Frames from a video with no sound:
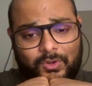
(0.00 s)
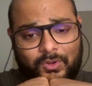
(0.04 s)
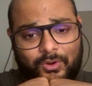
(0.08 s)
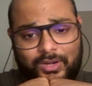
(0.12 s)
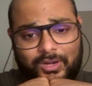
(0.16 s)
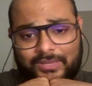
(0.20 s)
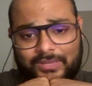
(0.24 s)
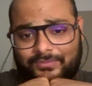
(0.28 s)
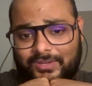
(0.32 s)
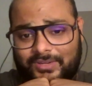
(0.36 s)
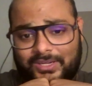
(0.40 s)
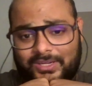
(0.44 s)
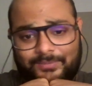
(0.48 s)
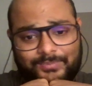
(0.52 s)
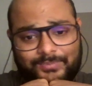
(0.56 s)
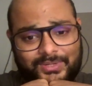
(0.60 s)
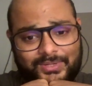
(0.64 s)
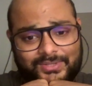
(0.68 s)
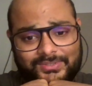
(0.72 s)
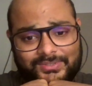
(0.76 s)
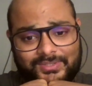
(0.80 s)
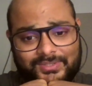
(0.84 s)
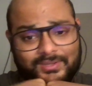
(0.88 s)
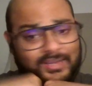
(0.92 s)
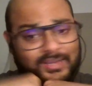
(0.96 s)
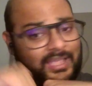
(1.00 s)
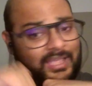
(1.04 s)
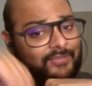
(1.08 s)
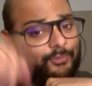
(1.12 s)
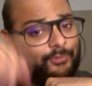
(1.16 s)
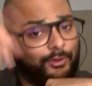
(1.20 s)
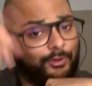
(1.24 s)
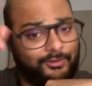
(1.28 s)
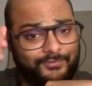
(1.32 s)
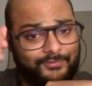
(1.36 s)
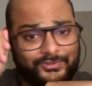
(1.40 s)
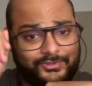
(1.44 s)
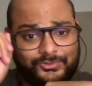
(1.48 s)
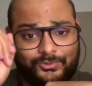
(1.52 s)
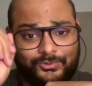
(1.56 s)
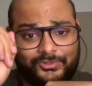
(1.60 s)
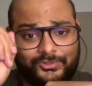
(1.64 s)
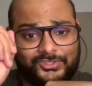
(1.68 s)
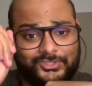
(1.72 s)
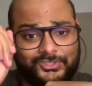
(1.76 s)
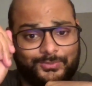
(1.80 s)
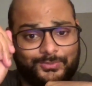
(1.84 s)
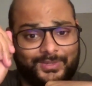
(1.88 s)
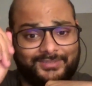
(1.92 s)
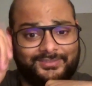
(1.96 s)
or even in person, I've always
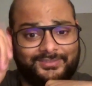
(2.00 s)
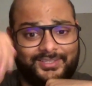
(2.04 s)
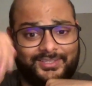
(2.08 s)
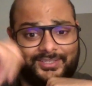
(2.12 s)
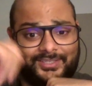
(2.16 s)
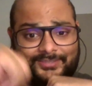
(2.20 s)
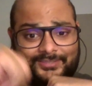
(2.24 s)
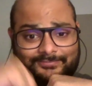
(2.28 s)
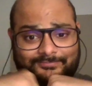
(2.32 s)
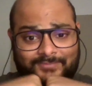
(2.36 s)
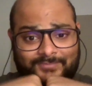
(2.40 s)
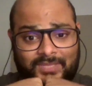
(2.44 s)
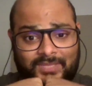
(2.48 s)
noticed one thing,